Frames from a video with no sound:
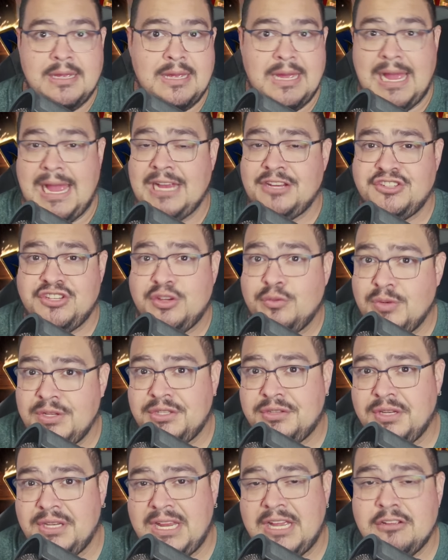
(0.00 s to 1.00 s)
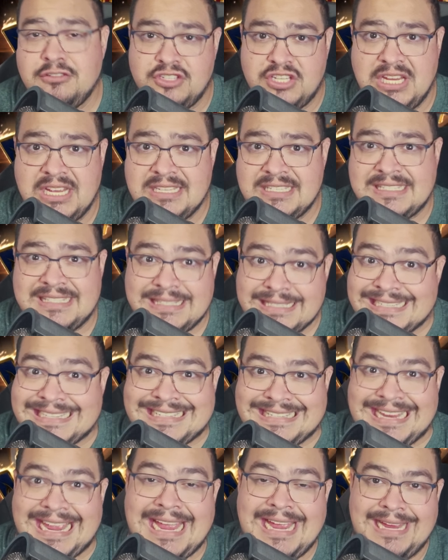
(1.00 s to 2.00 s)
I actually went to an LGS
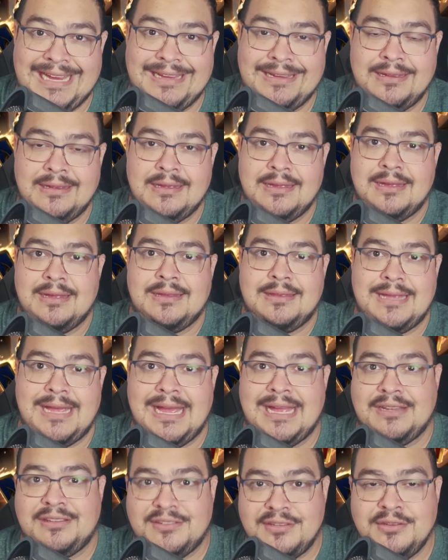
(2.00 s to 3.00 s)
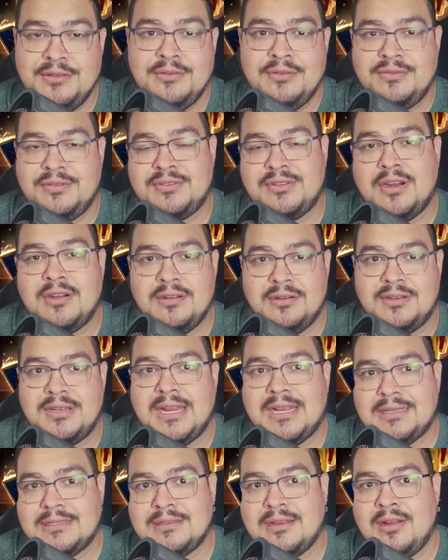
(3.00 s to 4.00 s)
today that had 2 starter
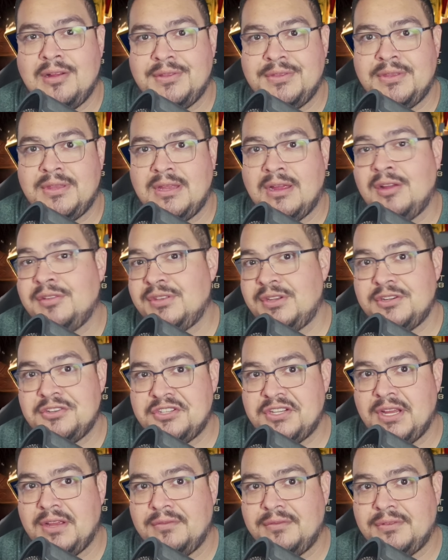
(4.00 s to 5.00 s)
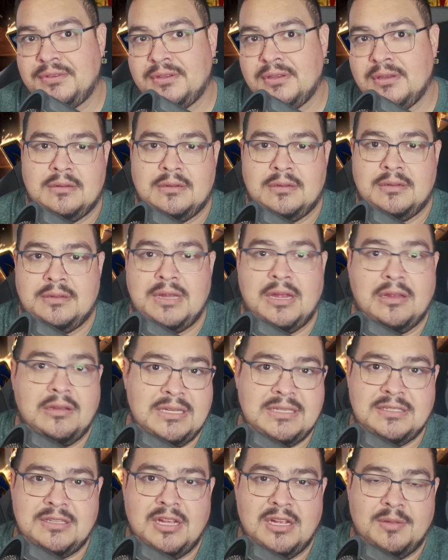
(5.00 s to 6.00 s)
decks on their shelves. Now
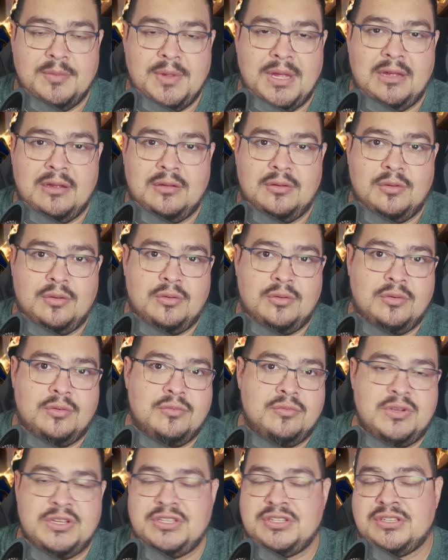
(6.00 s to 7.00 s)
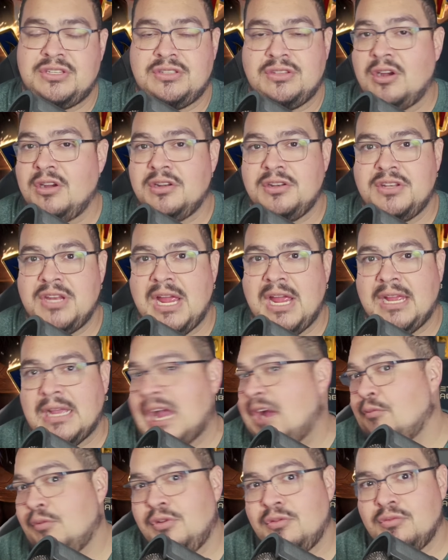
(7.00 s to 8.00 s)
let's talk about which starter deck
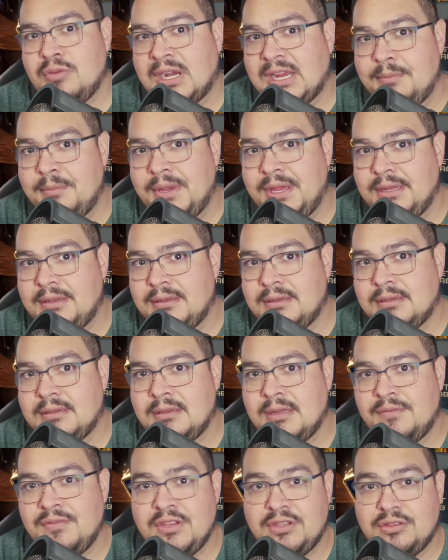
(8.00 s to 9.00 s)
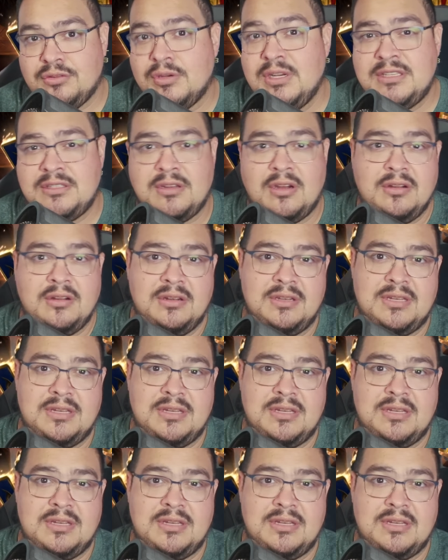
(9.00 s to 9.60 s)
I would recommend. Of the 3 starter